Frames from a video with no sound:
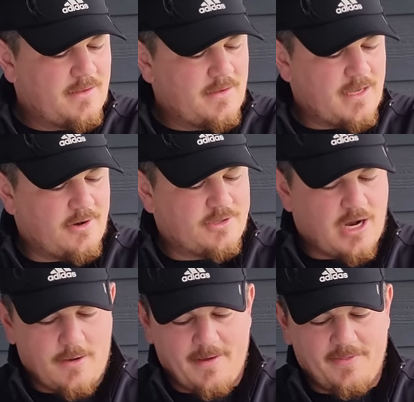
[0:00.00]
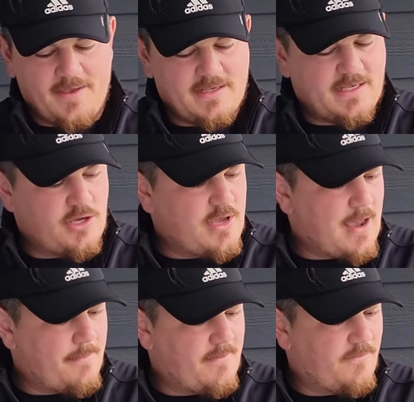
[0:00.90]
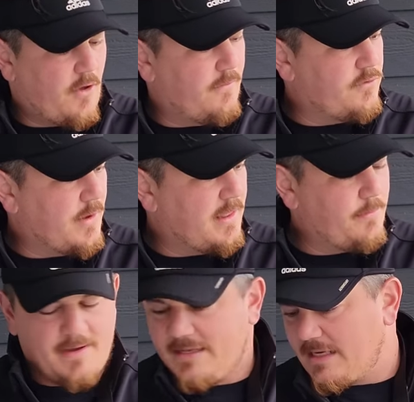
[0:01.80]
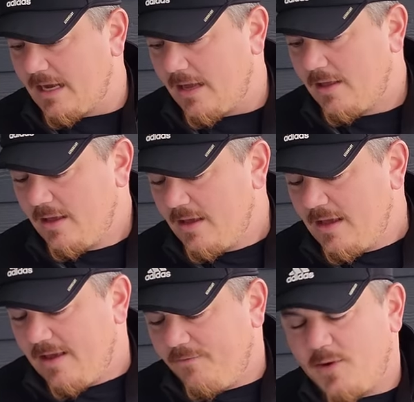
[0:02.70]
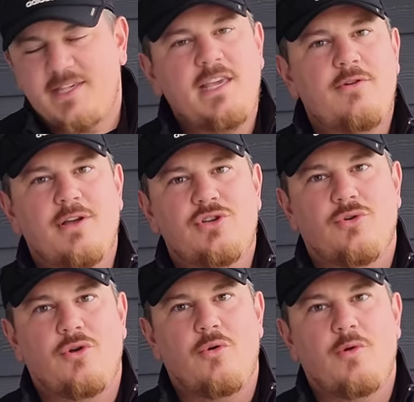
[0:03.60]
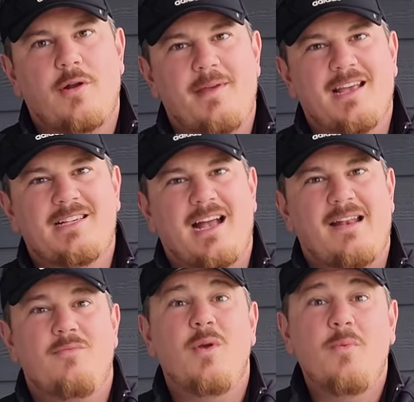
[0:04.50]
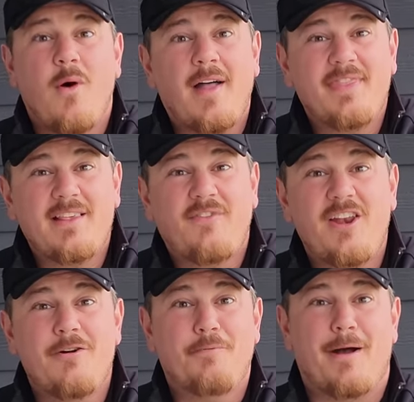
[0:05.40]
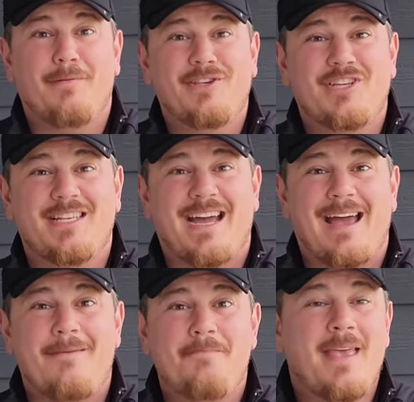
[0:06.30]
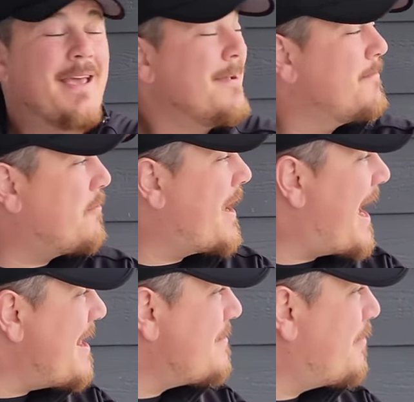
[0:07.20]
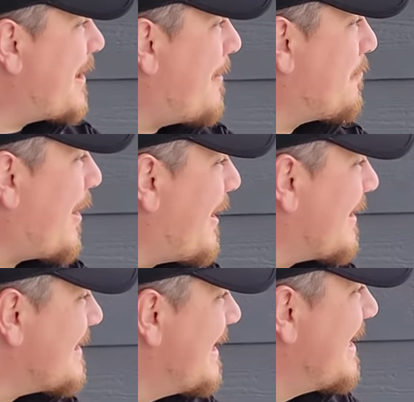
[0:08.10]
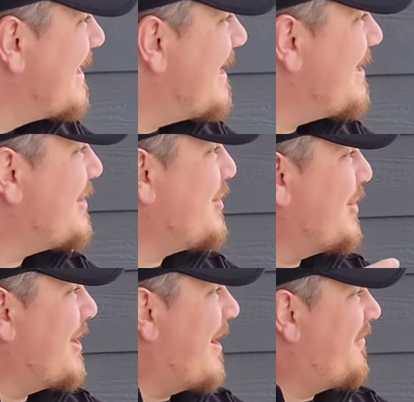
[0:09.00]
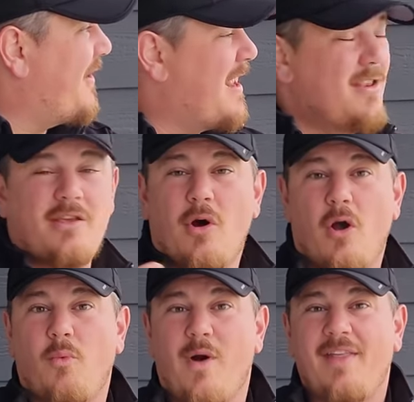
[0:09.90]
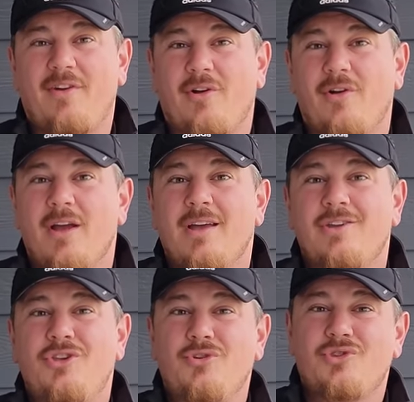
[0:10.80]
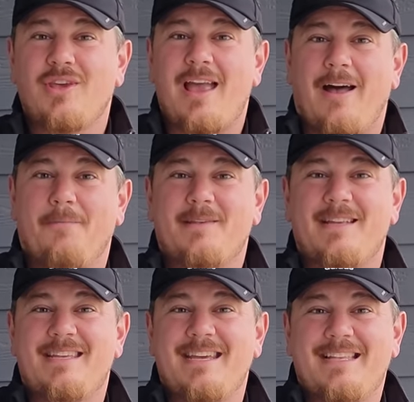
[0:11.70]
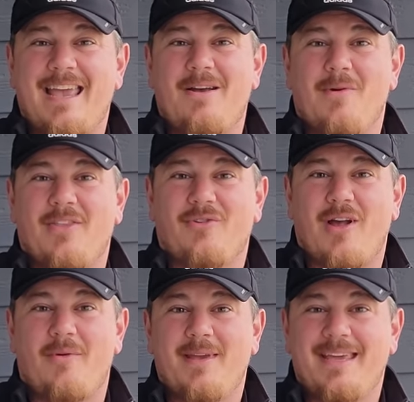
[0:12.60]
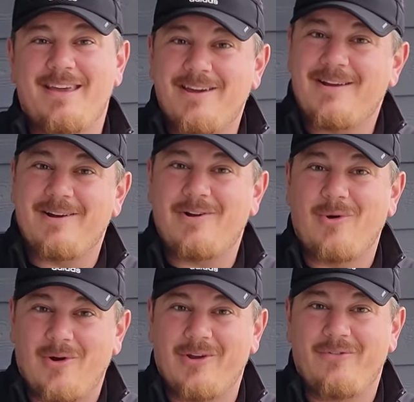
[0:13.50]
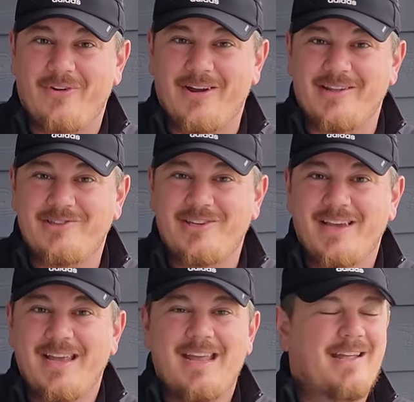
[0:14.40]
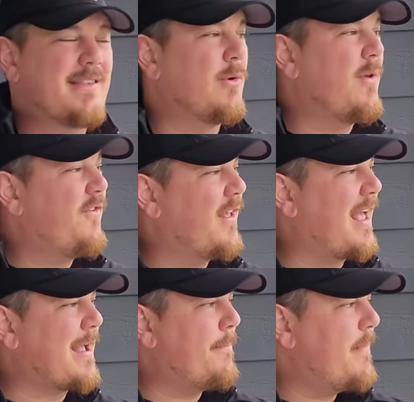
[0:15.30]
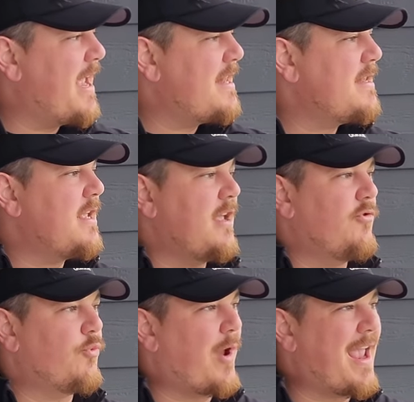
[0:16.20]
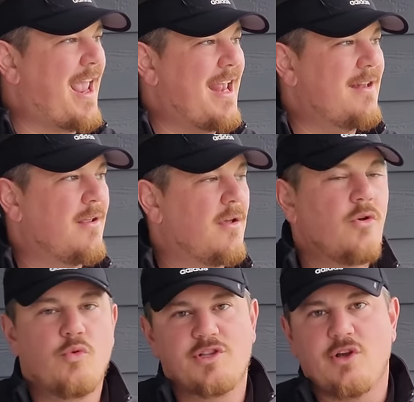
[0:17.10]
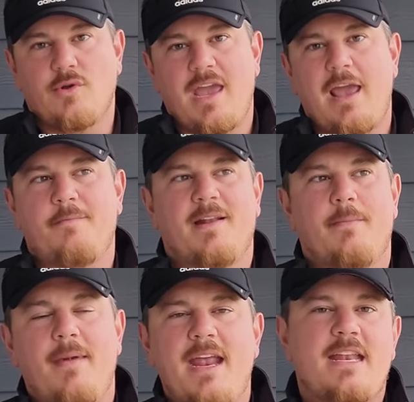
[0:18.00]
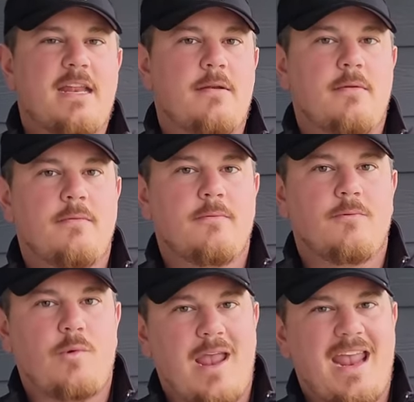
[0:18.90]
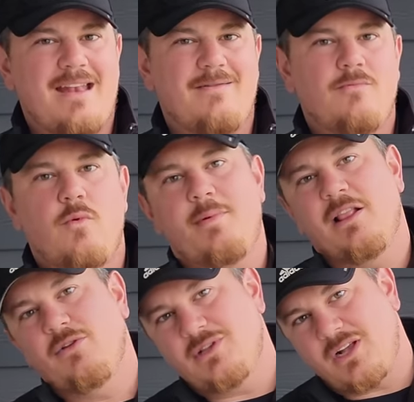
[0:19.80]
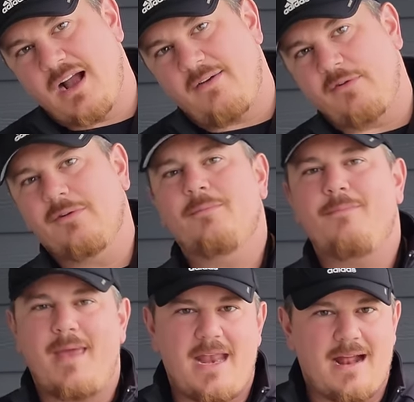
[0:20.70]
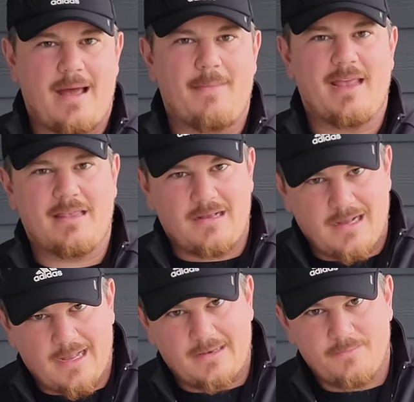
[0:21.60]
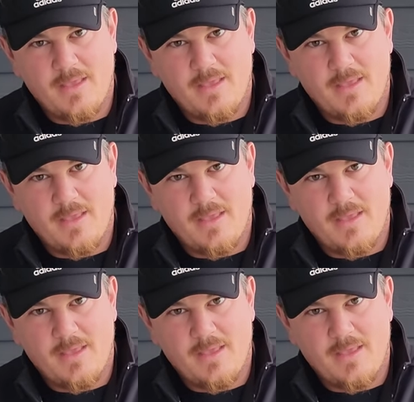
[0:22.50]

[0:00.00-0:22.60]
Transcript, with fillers: you know, talk about things that you can't be involved with. But uh, if we see you at Joe Nall, we're going to be excited. We want this video published in time, but we hate to put out product that isn't good enough. And our weather usually helps to dictate whether or not we can get good quality footage. And so we feel like a maiden in rain was okay, but a maiden in rain when we lose a cover may not make the cut.